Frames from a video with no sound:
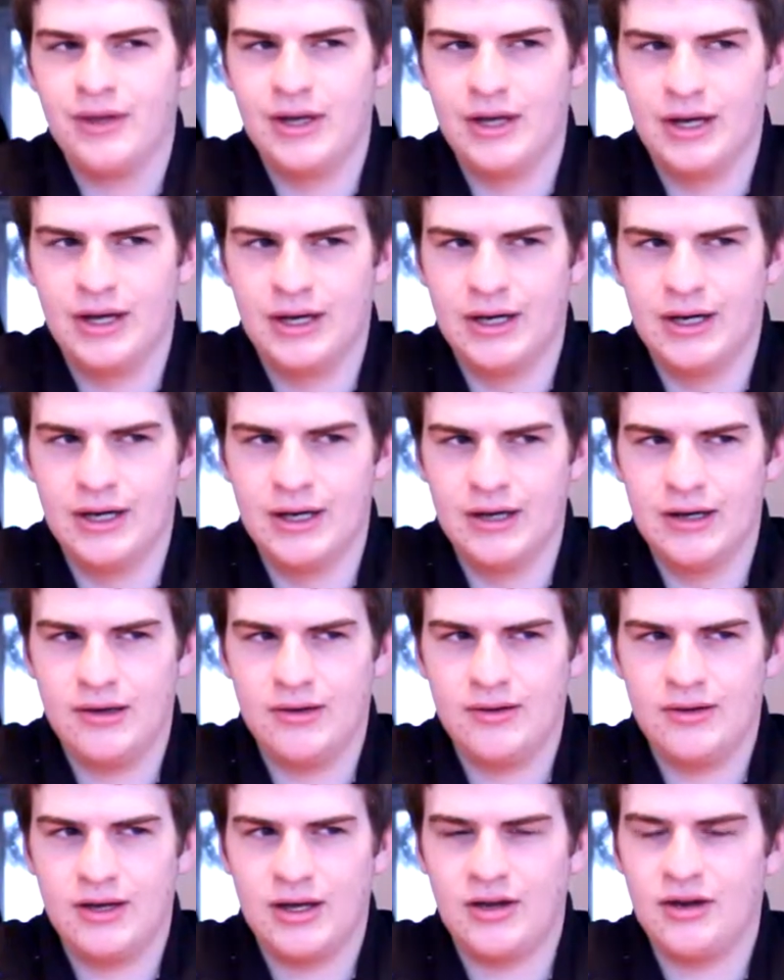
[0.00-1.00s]

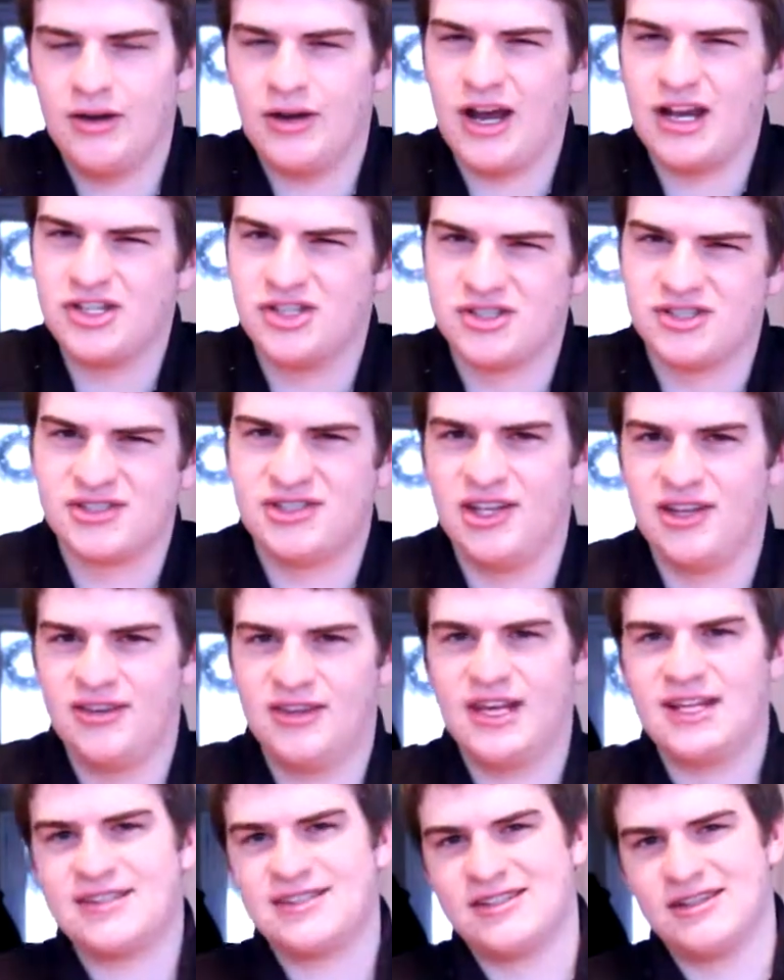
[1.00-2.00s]
I just think
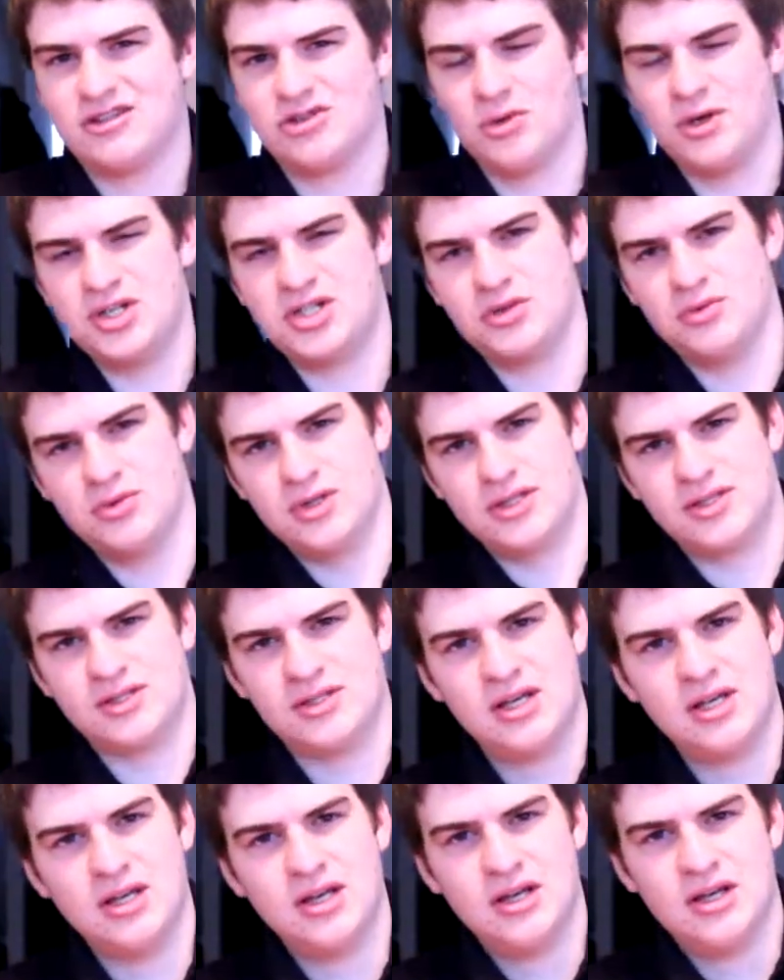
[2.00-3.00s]
that situation was